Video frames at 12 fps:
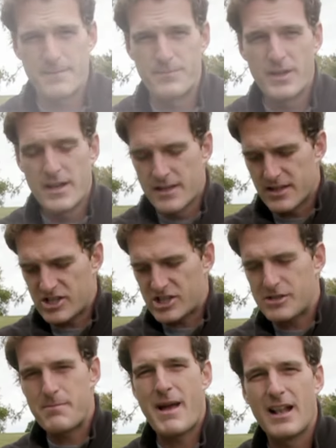them. The
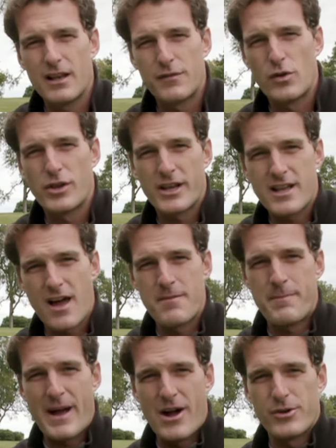smell of all the
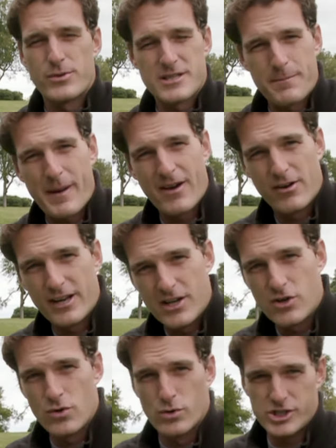gunpowder was apparently
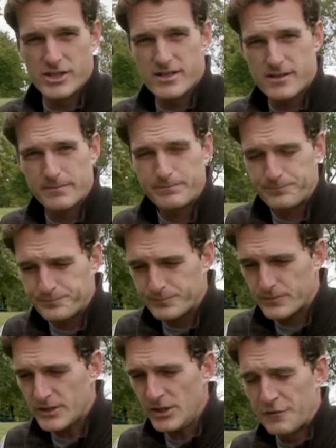nauseous.
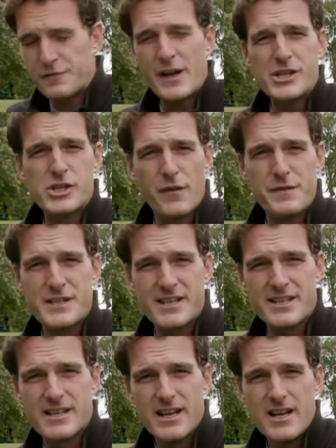The French
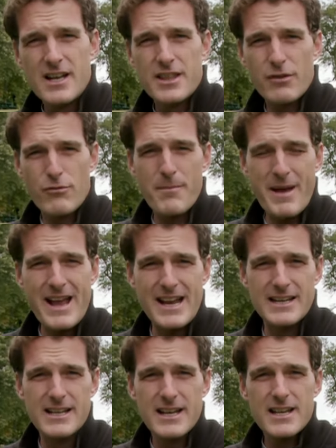officers that
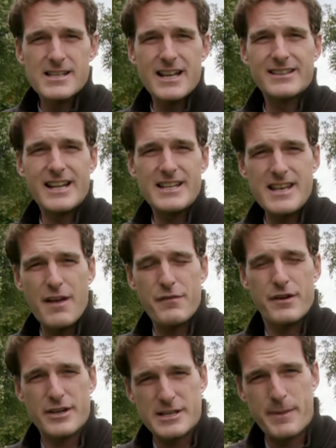remained said they'd
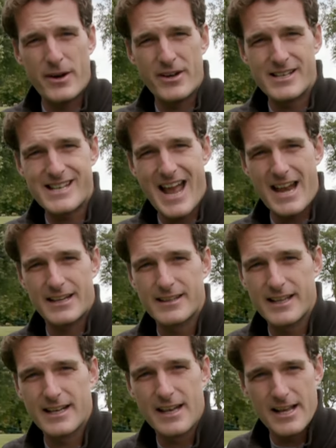never experienced
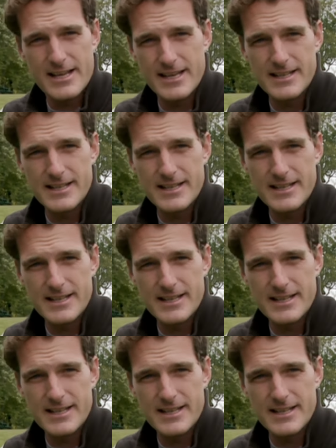anything like